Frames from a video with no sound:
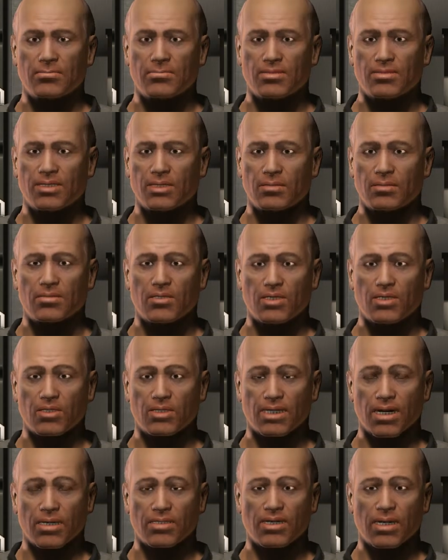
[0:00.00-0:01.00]
Much
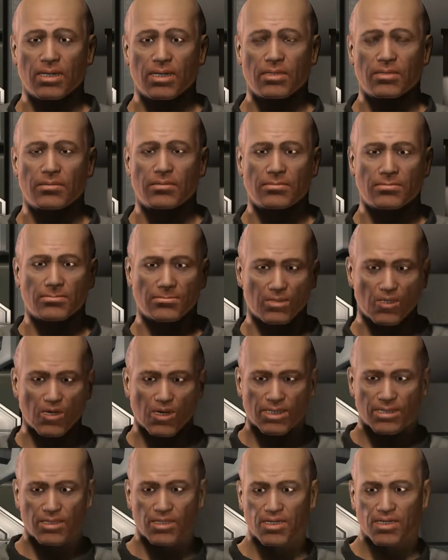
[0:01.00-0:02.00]
appreciated.
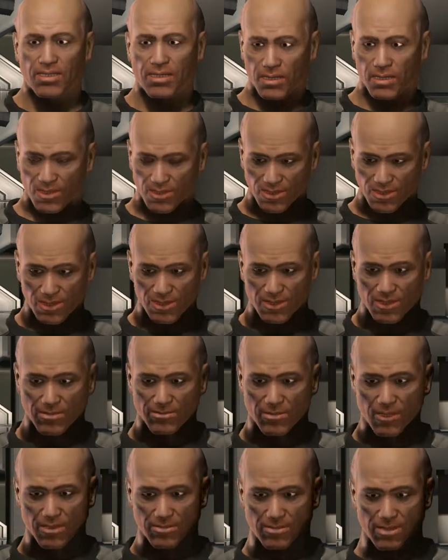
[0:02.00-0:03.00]
Most of this list is
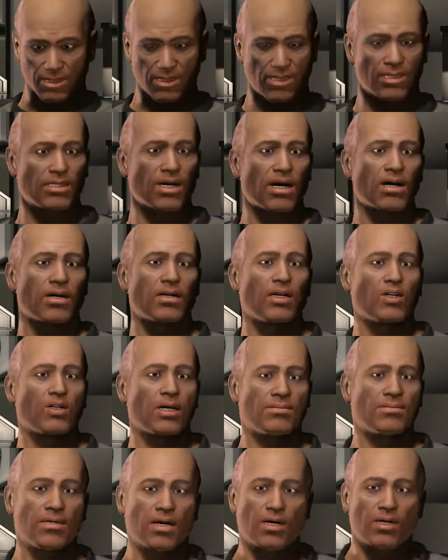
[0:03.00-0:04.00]
probably
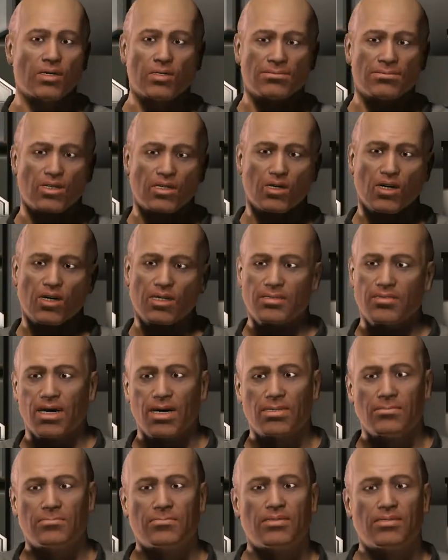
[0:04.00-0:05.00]
standard fare for those
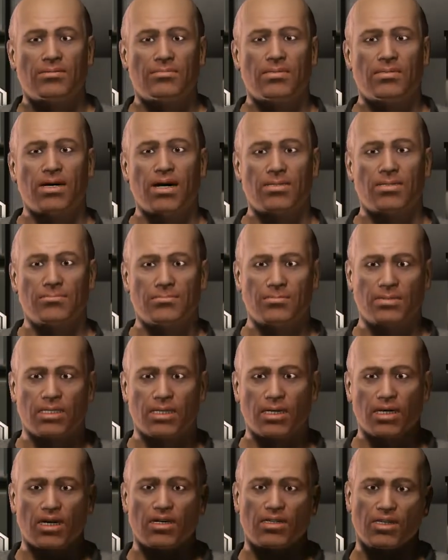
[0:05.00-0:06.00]

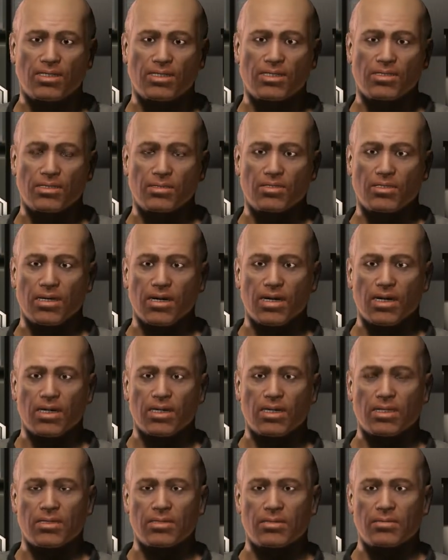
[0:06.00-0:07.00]
namby-pambys on the
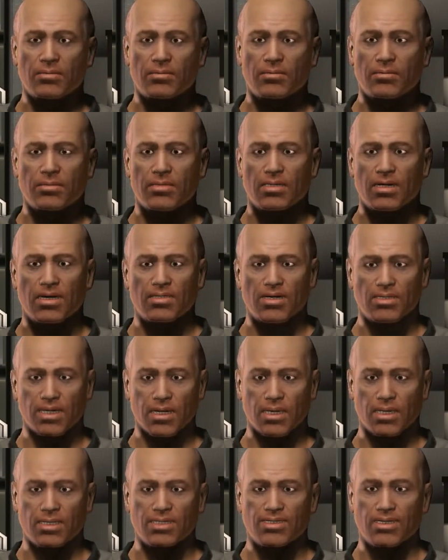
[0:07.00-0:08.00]
Citadel. Anything
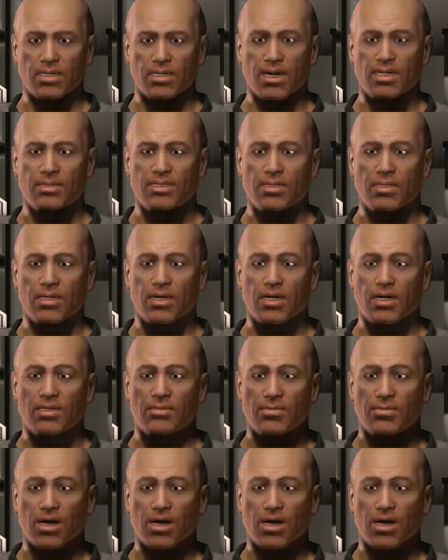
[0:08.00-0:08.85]
else you'd like to talk